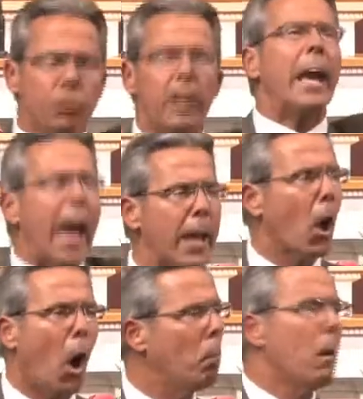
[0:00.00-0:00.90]
she had
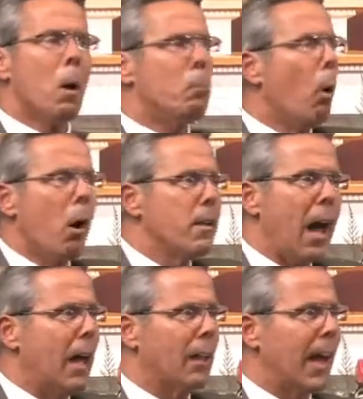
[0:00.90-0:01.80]
hope? Boy,
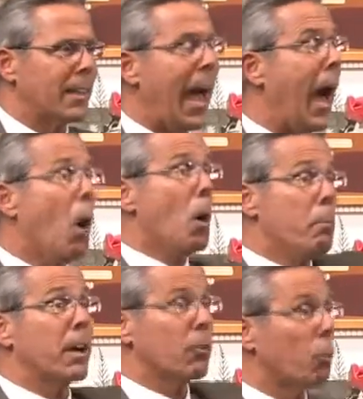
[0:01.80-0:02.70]
not like now.
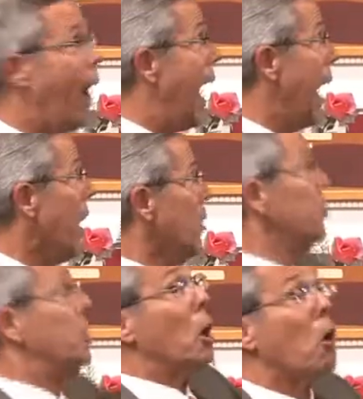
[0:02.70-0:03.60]
Because why?
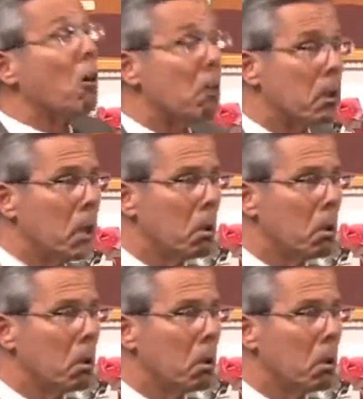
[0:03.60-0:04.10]
She heard.